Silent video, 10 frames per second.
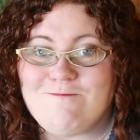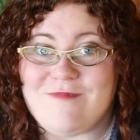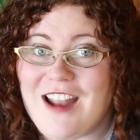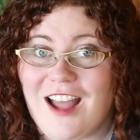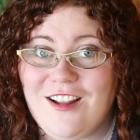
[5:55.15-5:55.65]

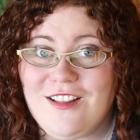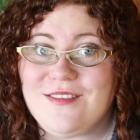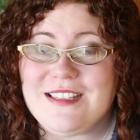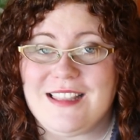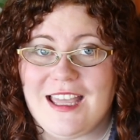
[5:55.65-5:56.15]
Not all of
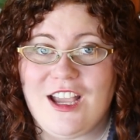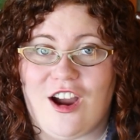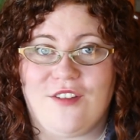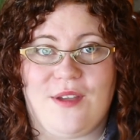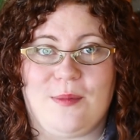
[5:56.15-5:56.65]
us like
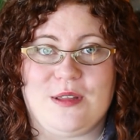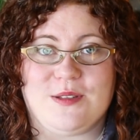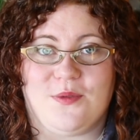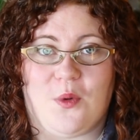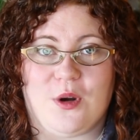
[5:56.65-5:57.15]
our
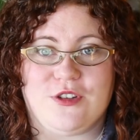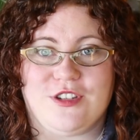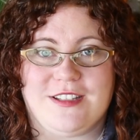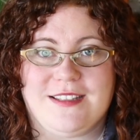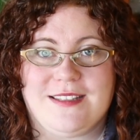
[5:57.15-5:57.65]
families of
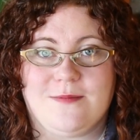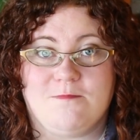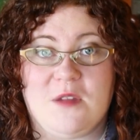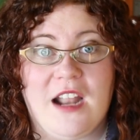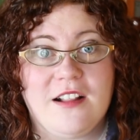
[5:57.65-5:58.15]
origins.
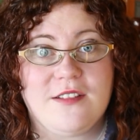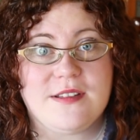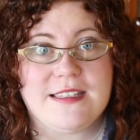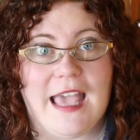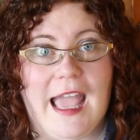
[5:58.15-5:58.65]
Not all of
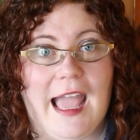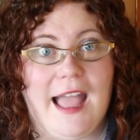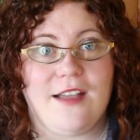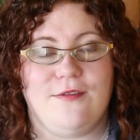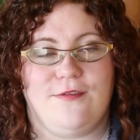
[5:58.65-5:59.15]
us
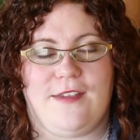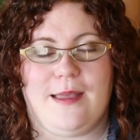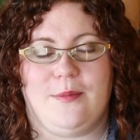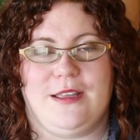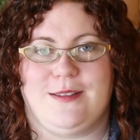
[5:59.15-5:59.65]
have
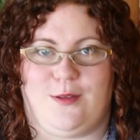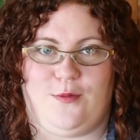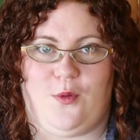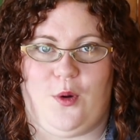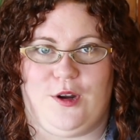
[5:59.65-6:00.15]
families
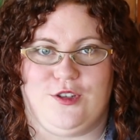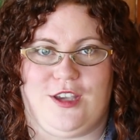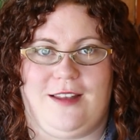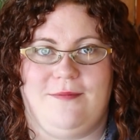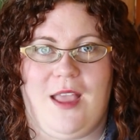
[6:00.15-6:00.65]
of
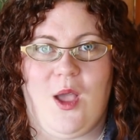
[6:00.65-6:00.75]
origin.